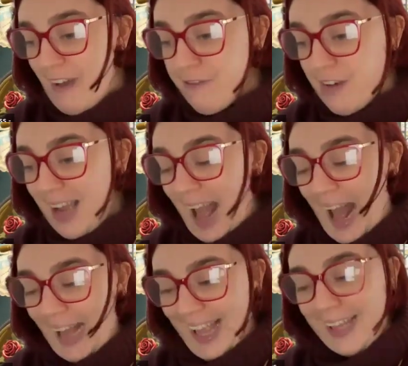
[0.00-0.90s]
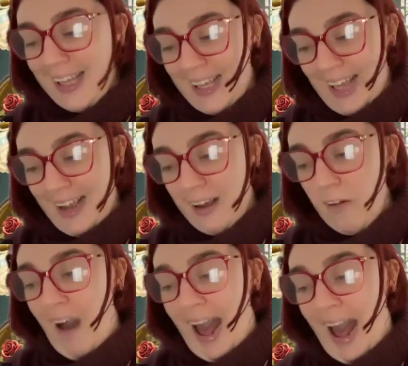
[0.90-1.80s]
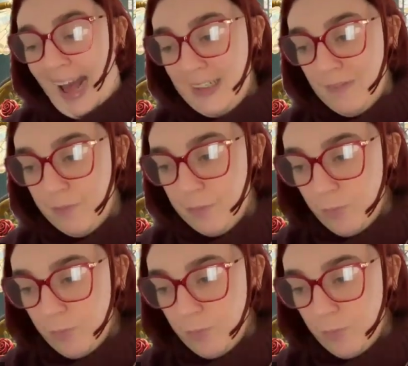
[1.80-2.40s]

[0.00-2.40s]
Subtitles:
faith, and identity collide.